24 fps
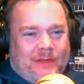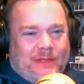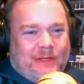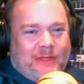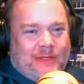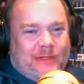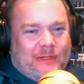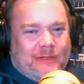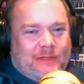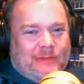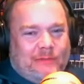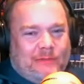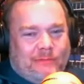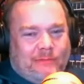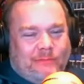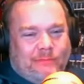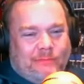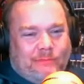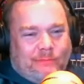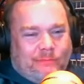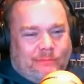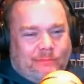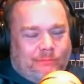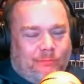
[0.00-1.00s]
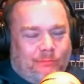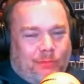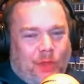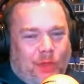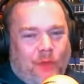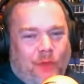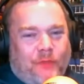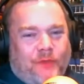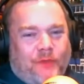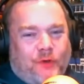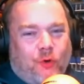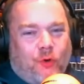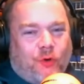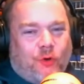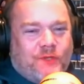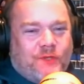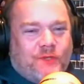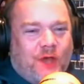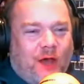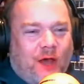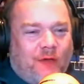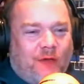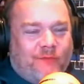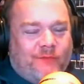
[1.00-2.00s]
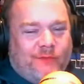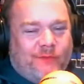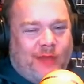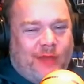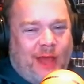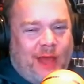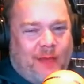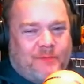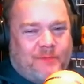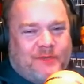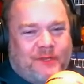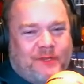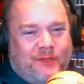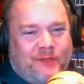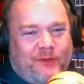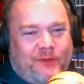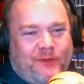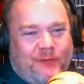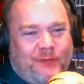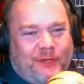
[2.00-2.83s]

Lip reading: blow the doors off. Absolutely.